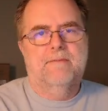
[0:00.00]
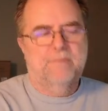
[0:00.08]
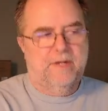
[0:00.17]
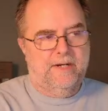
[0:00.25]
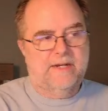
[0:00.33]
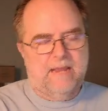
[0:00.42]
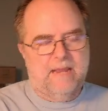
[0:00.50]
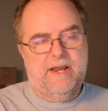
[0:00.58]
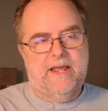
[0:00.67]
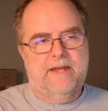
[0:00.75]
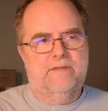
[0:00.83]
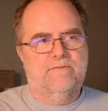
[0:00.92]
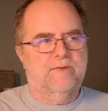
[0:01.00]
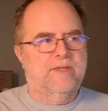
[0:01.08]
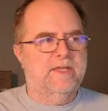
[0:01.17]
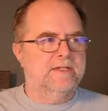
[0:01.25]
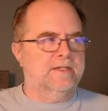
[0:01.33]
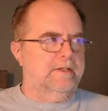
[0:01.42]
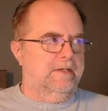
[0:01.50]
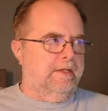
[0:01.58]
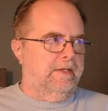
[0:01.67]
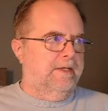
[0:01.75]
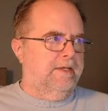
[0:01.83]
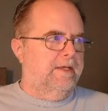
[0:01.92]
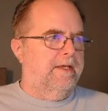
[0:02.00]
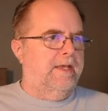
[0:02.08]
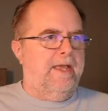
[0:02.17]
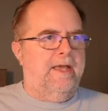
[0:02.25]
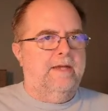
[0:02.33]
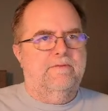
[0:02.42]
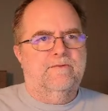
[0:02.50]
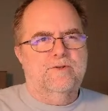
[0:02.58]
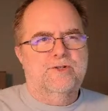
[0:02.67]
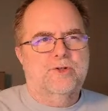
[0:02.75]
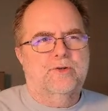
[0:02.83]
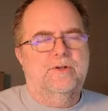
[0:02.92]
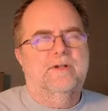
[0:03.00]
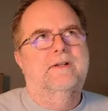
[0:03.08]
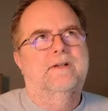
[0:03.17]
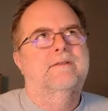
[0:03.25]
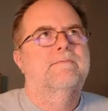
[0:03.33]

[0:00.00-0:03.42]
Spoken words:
But it came in handy for this, and for certain